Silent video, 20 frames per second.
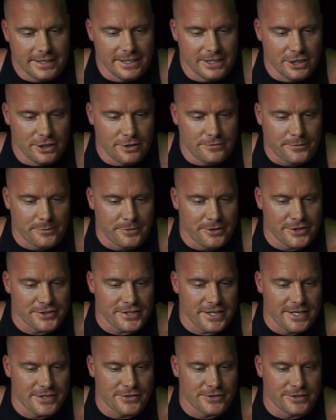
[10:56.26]
Hello from Los
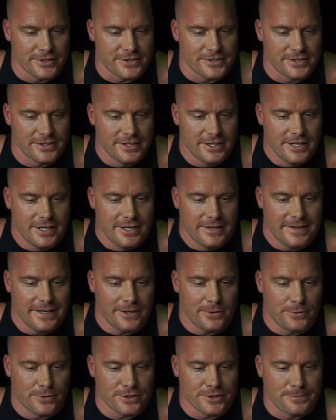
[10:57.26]
Angeles. That
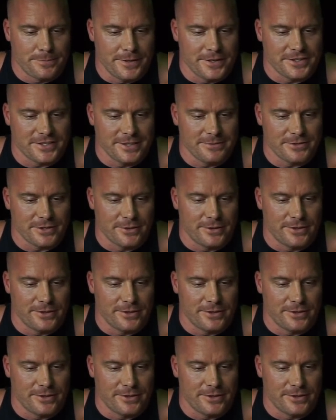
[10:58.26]
horse piss seems to